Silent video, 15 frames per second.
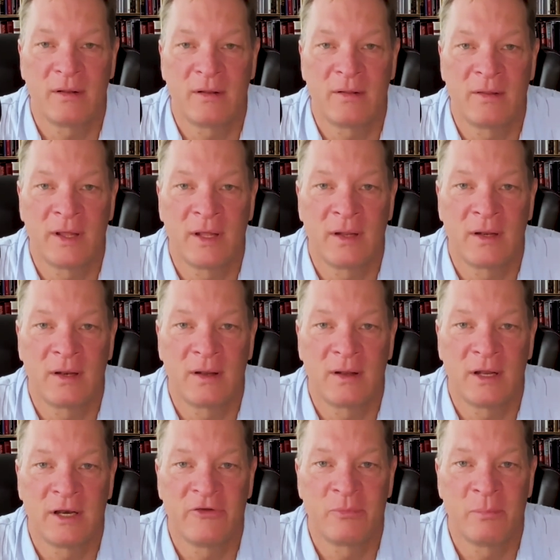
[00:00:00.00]
that
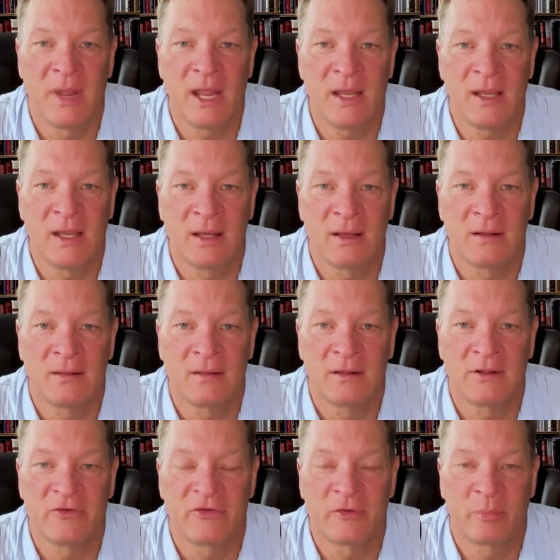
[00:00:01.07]
he's making
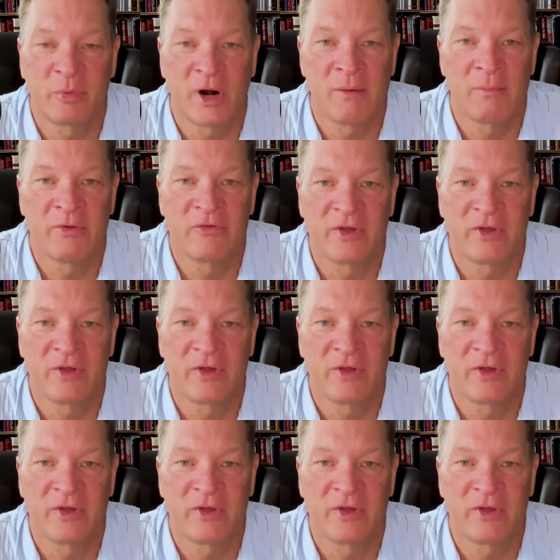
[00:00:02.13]
that's the problem.